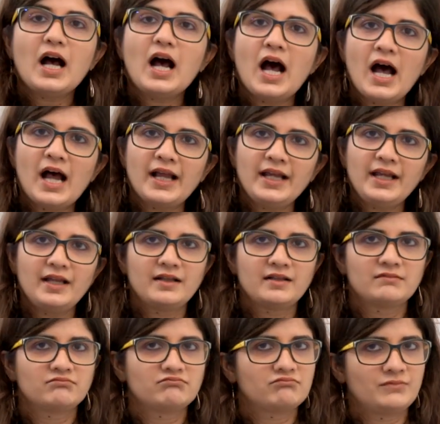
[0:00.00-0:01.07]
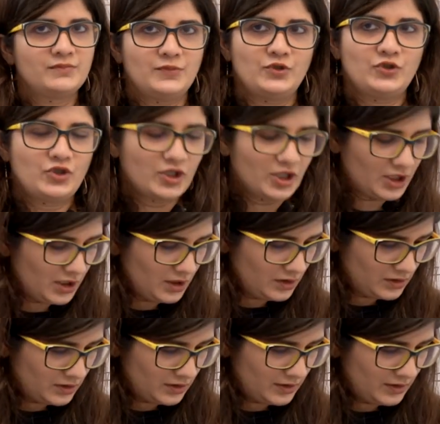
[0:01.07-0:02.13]
I, je.
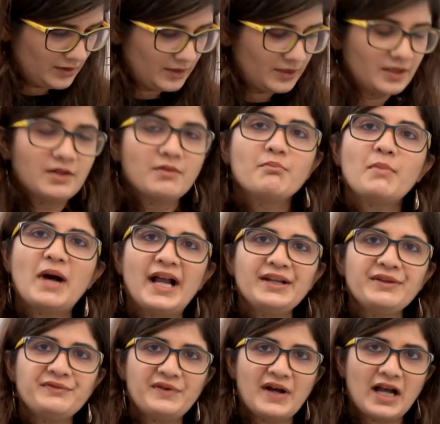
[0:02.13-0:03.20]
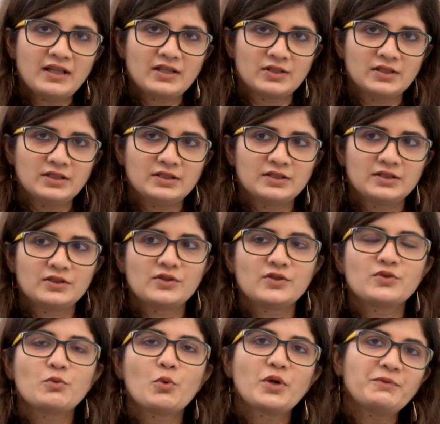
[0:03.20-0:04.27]
My father,
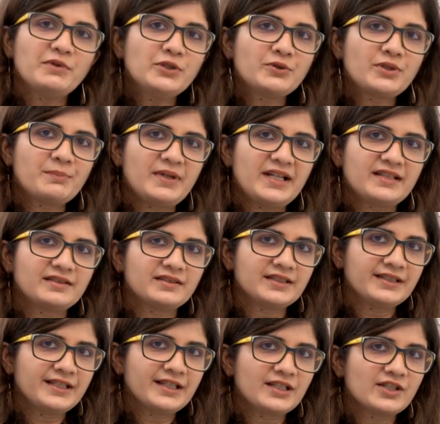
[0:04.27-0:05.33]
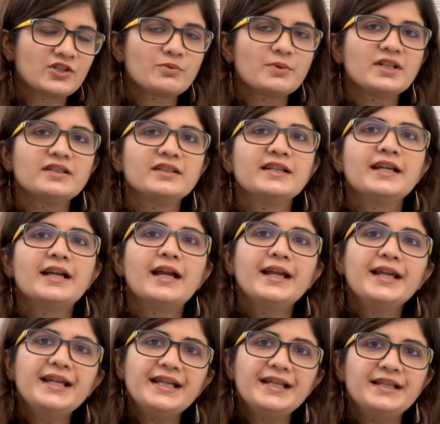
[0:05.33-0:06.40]
what will you replace it in English with?
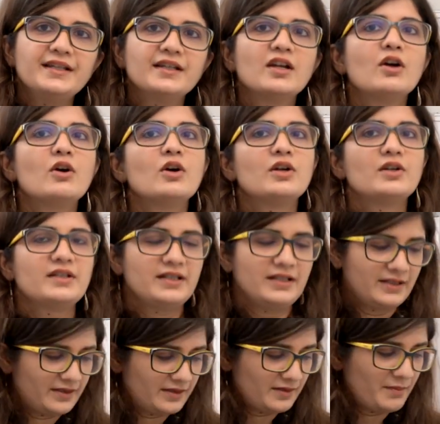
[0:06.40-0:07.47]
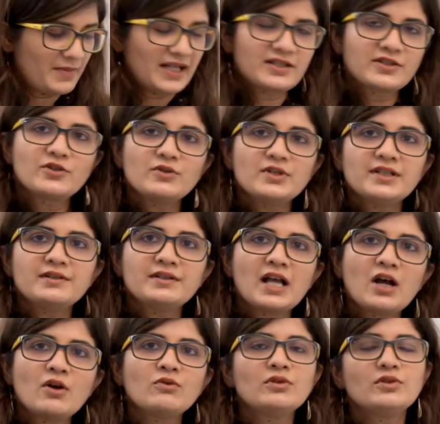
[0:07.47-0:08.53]
He. It is a masculine
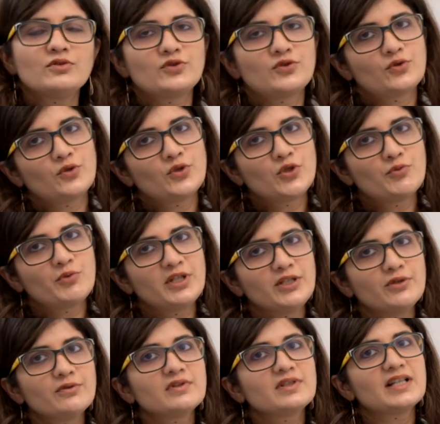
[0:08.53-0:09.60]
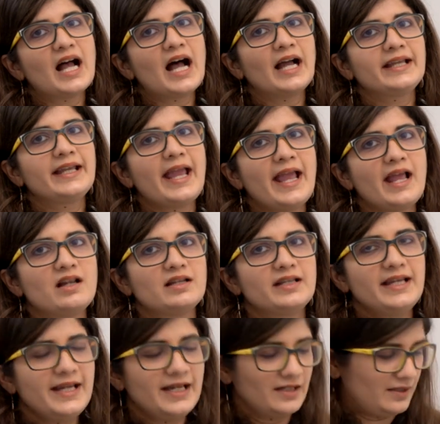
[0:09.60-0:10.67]
noun, so you will use
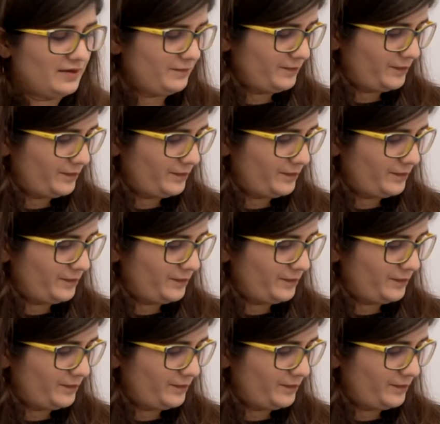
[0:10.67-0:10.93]
il.